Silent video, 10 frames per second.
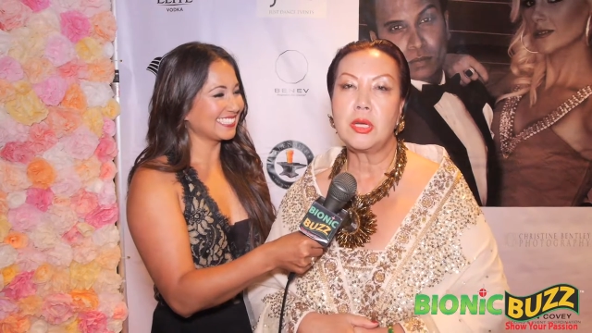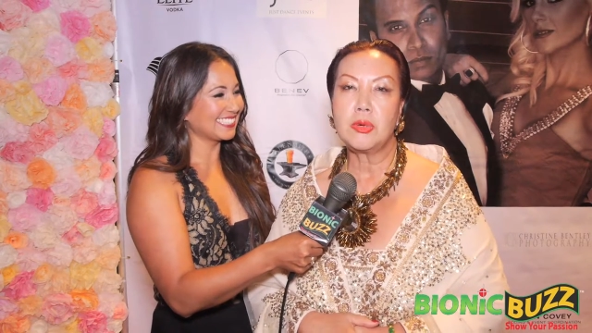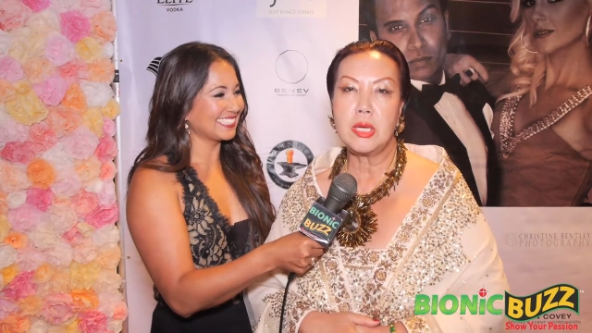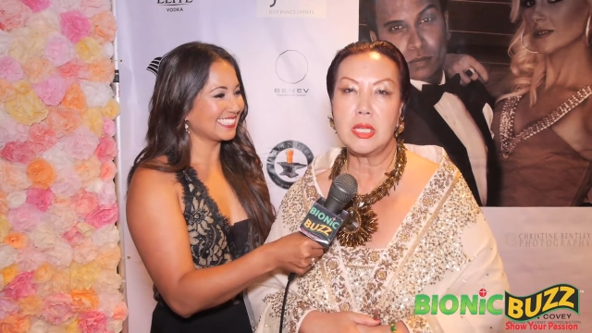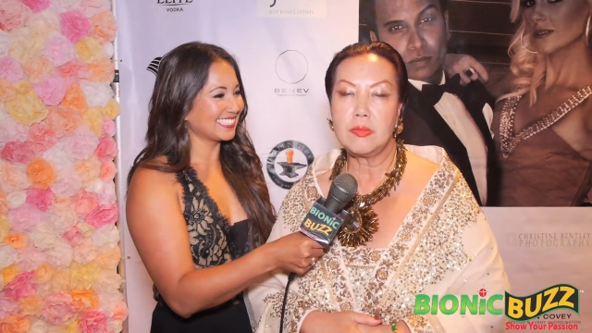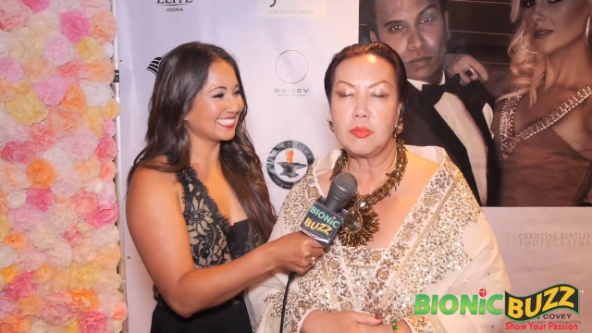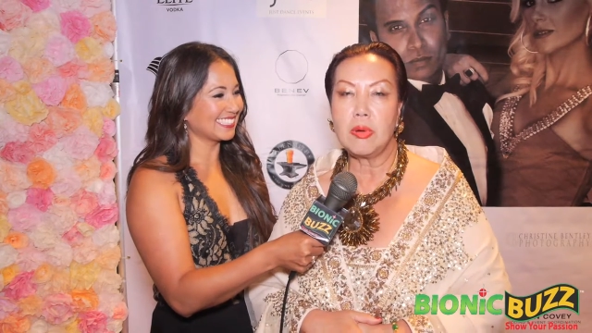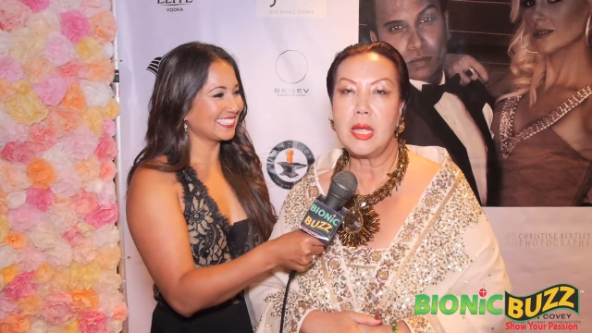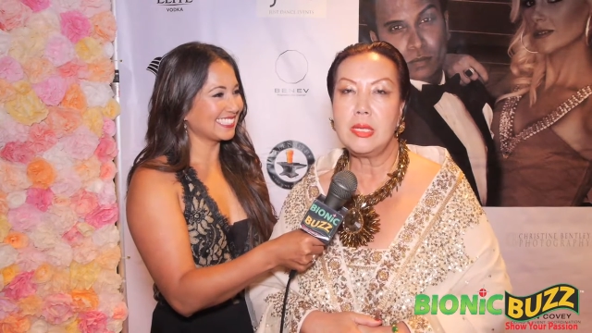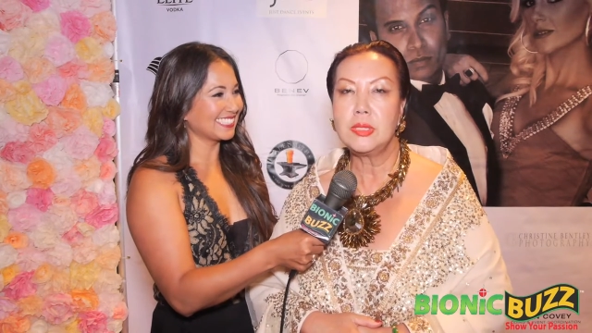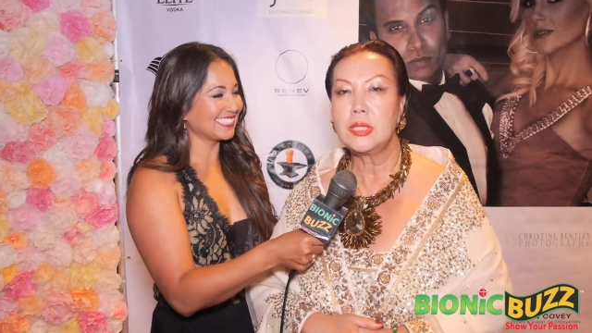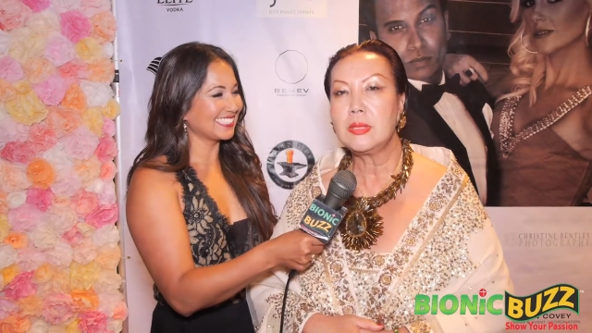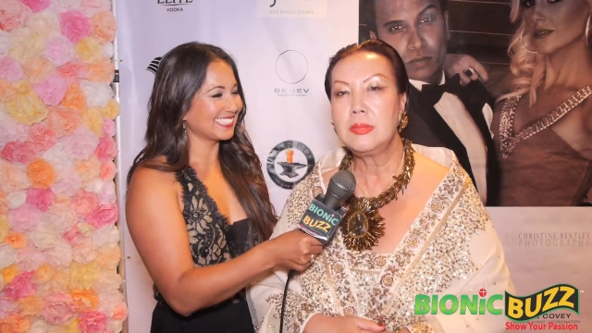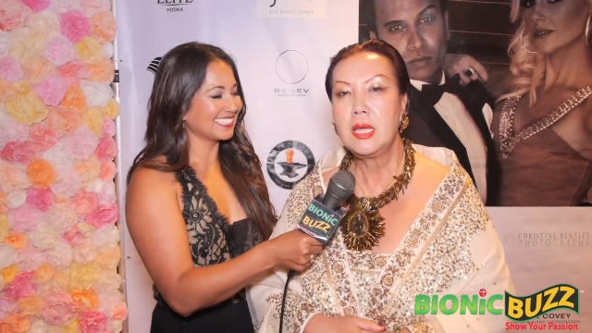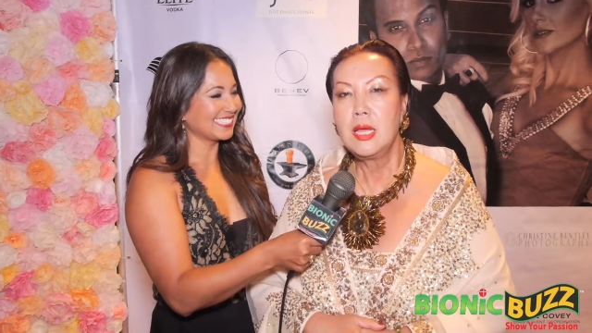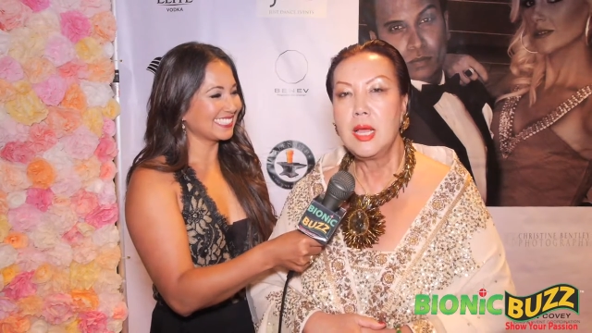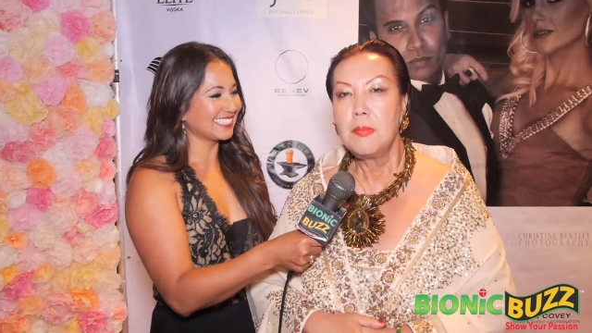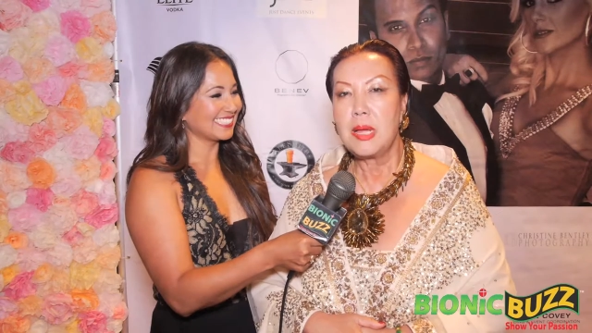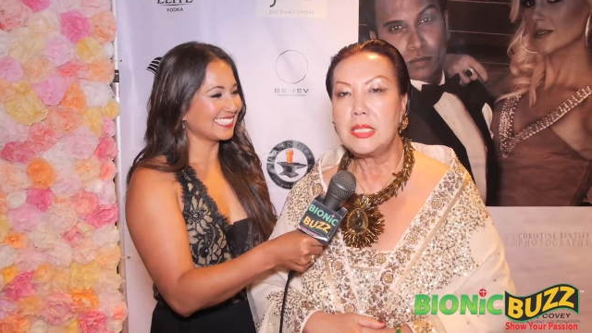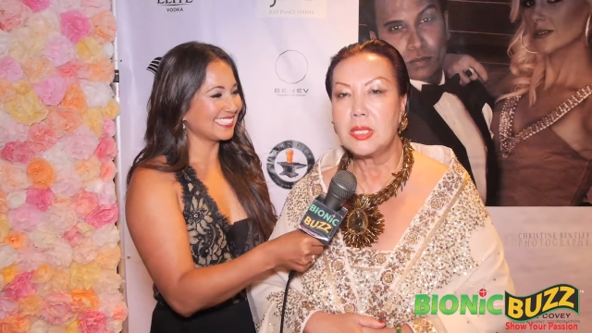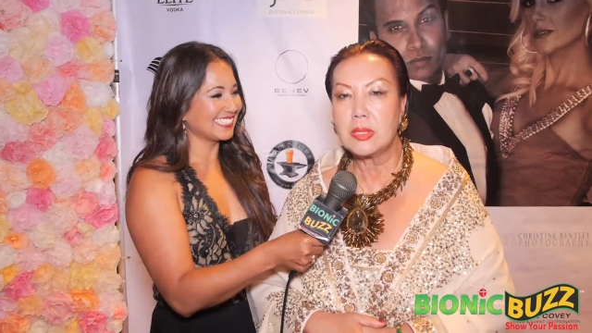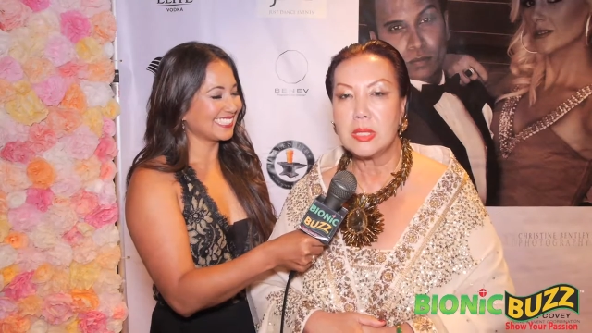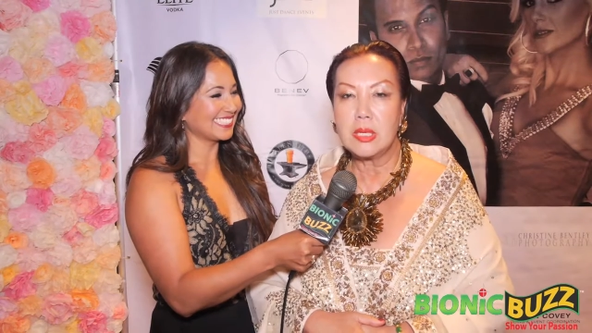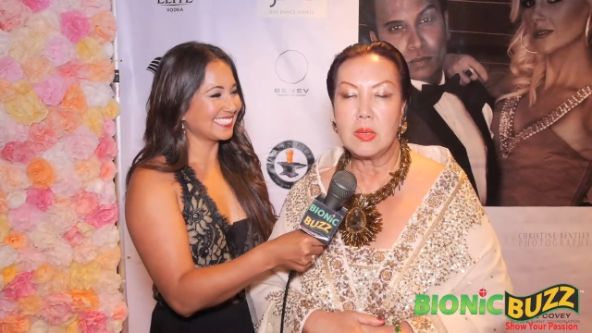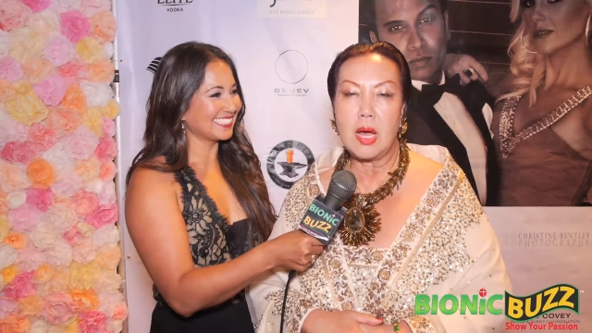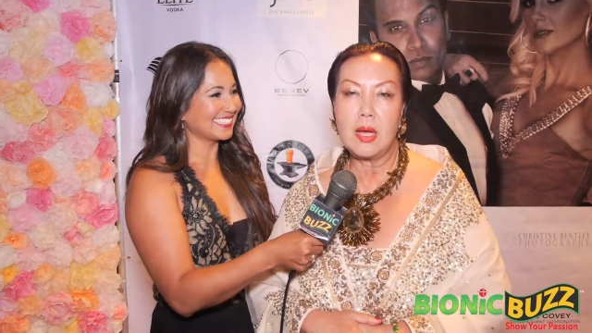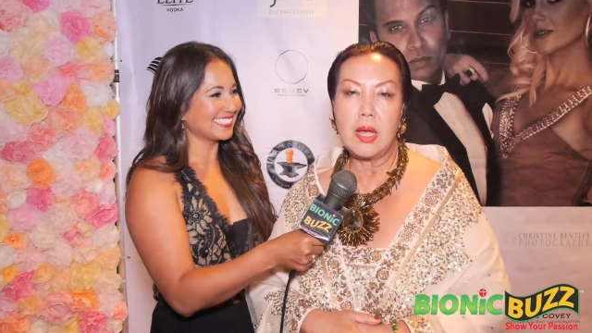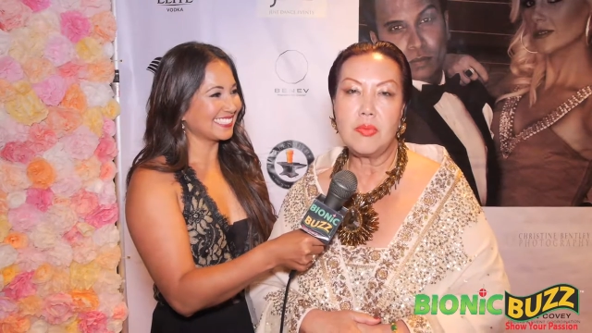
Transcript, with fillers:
Speaker 1: creative brains and basically uh,